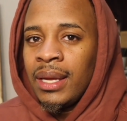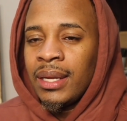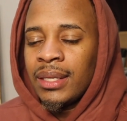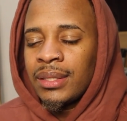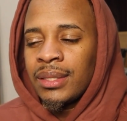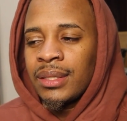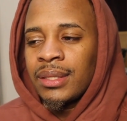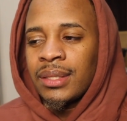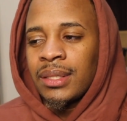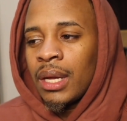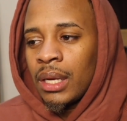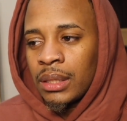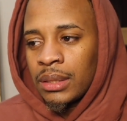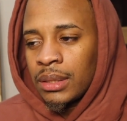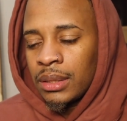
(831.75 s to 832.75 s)
It just
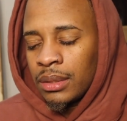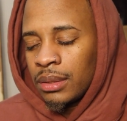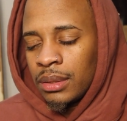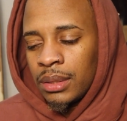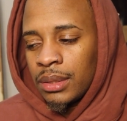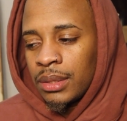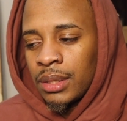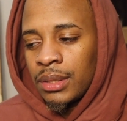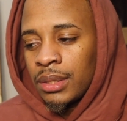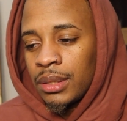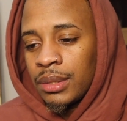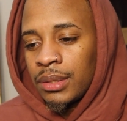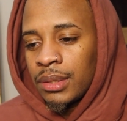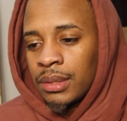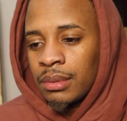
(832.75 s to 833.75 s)
sucks.
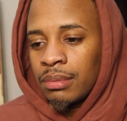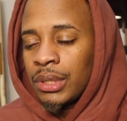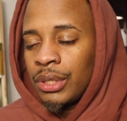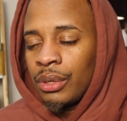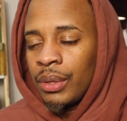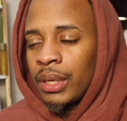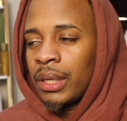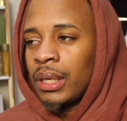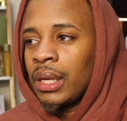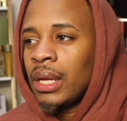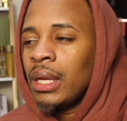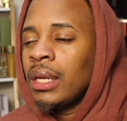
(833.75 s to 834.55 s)
It's annoying.